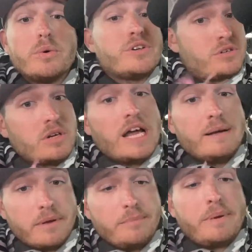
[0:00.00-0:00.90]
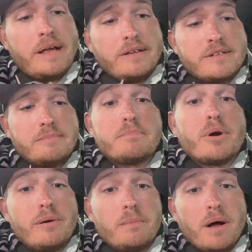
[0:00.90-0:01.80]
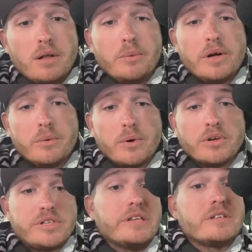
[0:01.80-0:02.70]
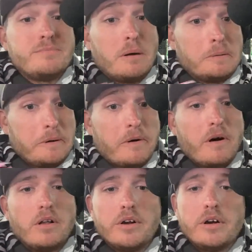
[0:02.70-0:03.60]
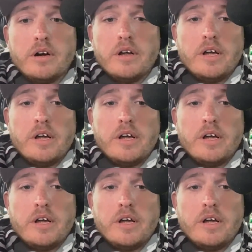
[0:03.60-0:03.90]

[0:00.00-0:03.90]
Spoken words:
which I am going to paint some pre-Rapala wiggle warts in the small jaw crawler.